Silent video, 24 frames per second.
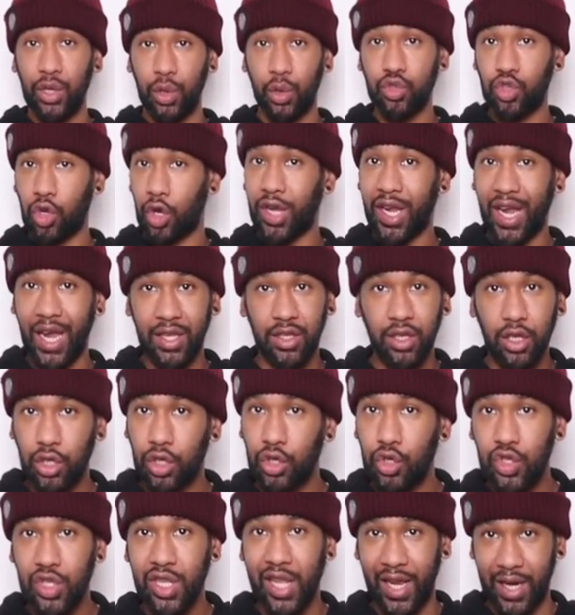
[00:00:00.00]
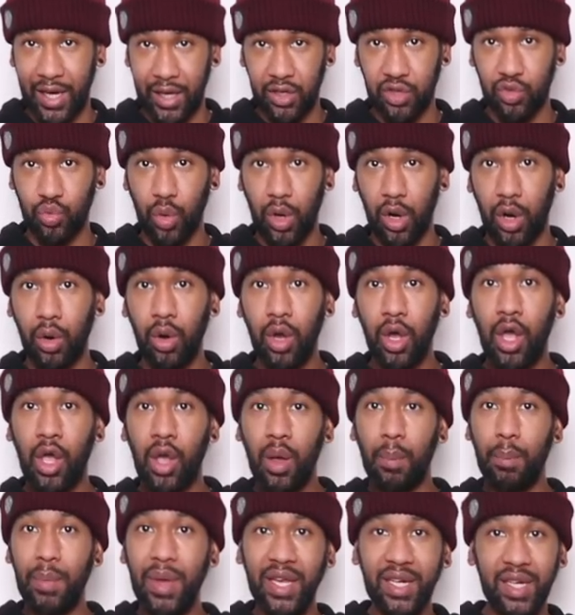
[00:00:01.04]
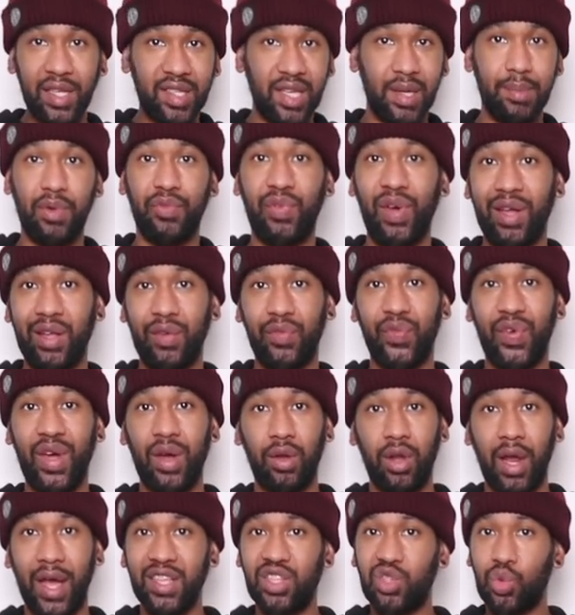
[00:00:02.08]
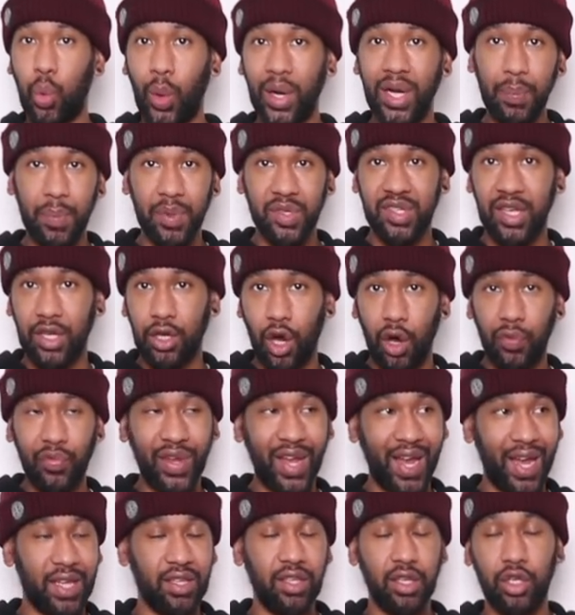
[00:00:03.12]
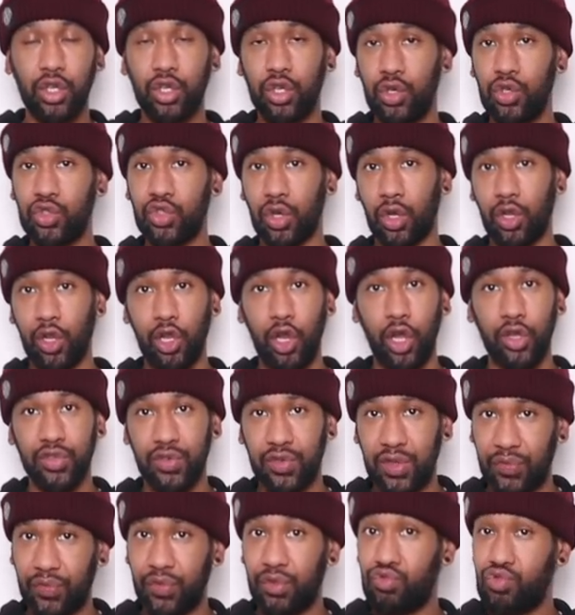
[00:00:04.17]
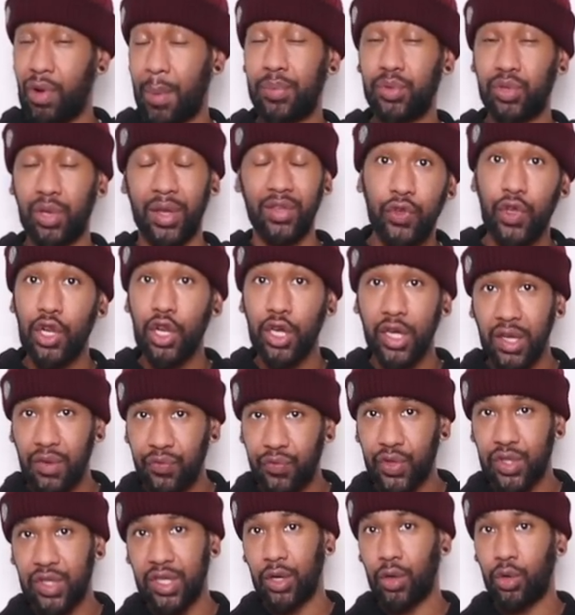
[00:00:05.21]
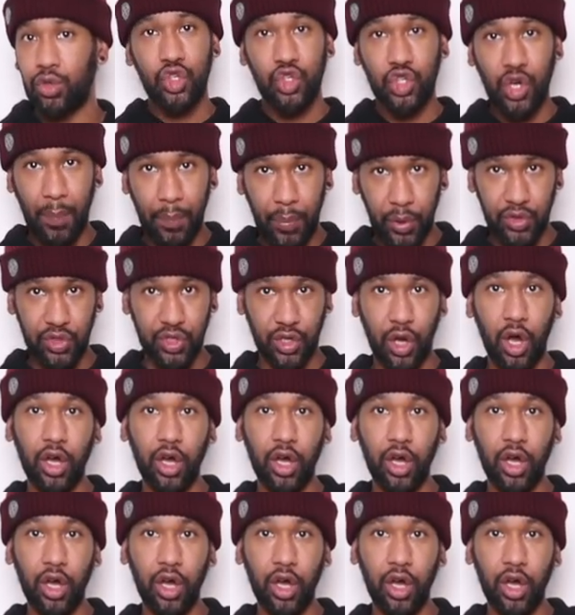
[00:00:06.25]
deals on Canada Goose lately as well. Me and the team have found like 20% off Canada Goose on lots of different websites. If you're looking for deals, jump onto